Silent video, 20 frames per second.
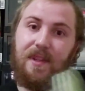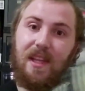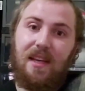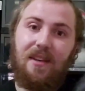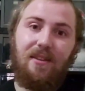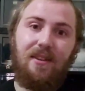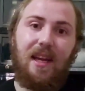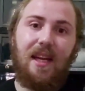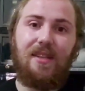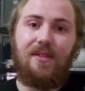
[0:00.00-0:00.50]

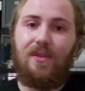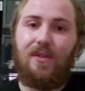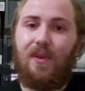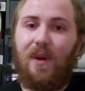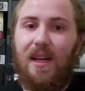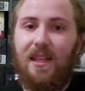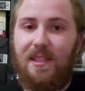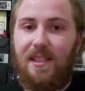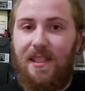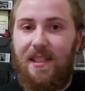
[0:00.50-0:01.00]
Thank you guys for
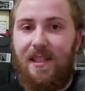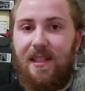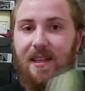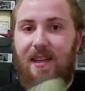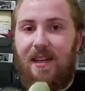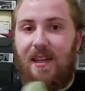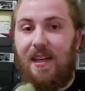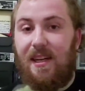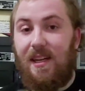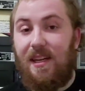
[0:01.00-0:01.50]
watching.
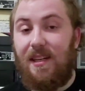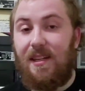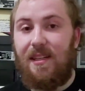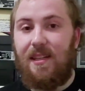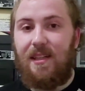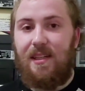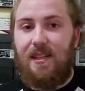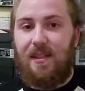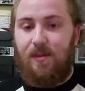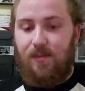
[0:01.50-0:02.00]

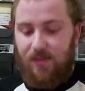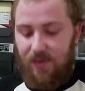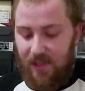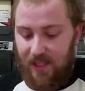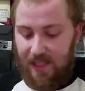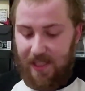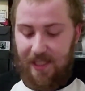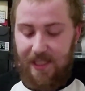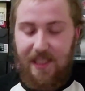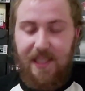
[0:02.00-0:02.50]

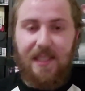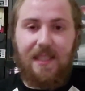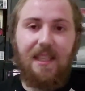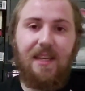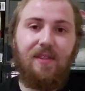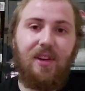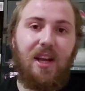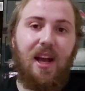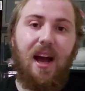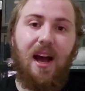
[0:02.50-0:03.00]
Please
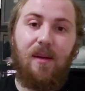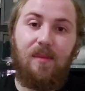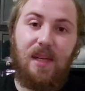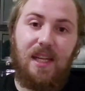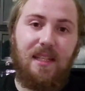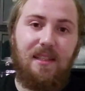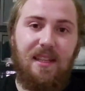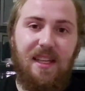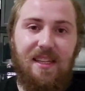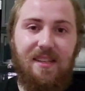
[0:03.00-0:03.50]
leave a
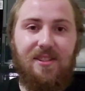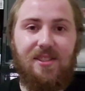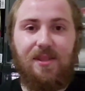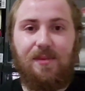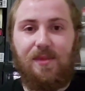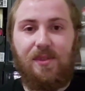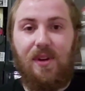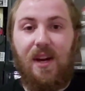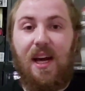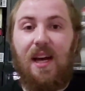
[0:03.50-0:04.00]
comment, like, or
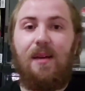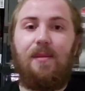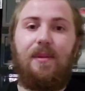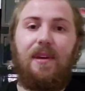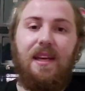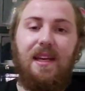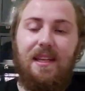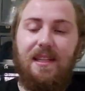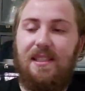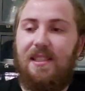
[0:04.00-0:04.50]
subscribe,
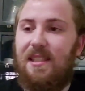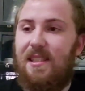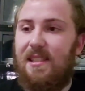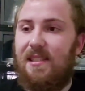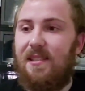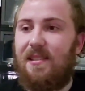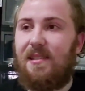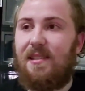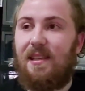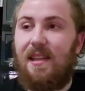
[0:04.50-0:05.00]
and
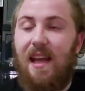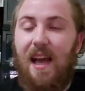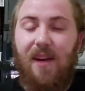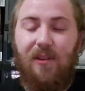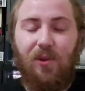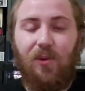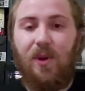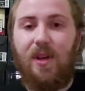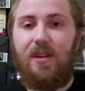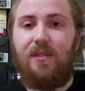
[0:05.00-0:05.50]
just
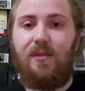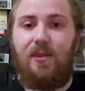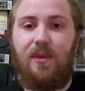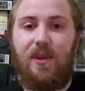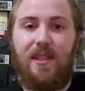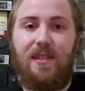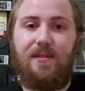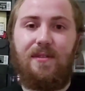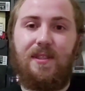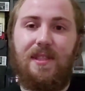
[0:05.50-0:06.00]
have a wonderful,
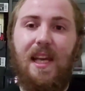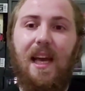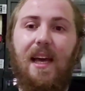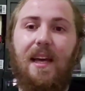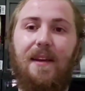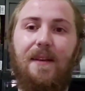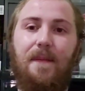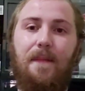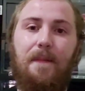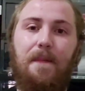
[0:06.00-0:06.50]
wonderful
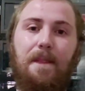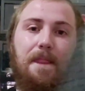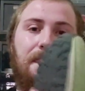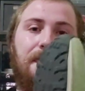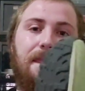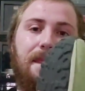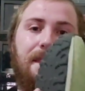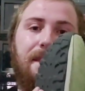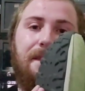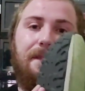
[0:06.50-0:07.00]
day.
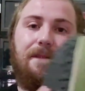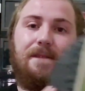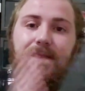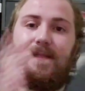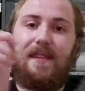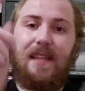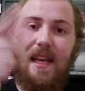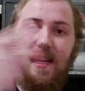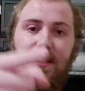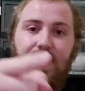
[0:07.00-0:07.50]

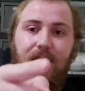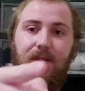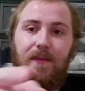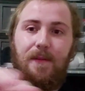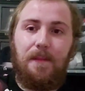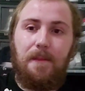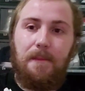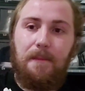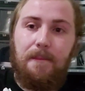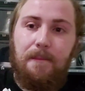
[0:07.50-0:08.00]
Thank
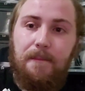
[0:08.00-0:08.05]
you.